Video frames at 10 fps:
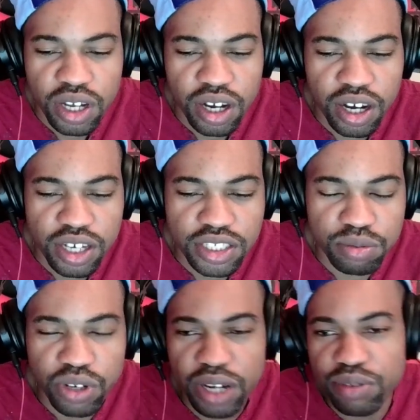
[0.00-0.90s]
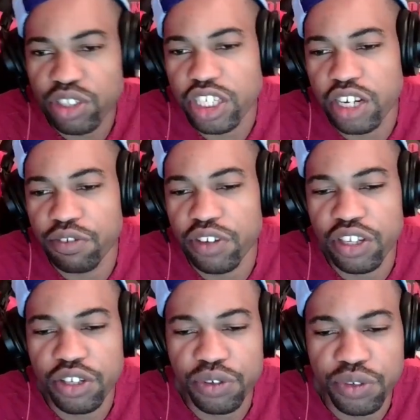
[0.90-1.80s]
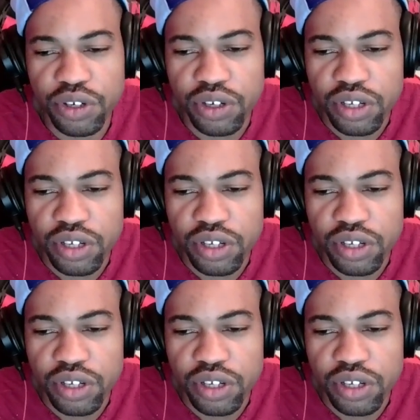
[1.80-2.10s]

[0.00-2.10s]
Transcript: Uh, subscribe to the channel if you're new.